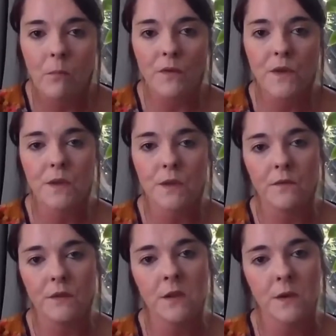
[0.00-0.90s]
wants to sort
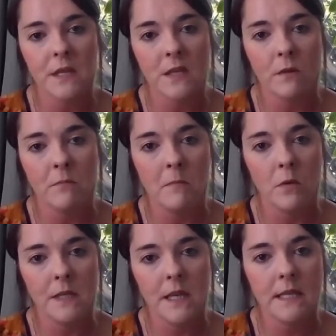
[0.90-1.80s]
of discuss these with me in
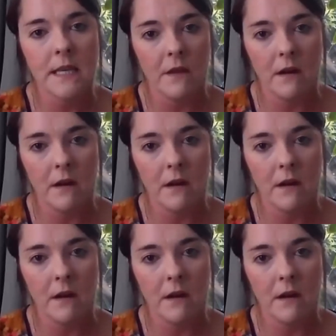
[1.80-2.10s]
more detail,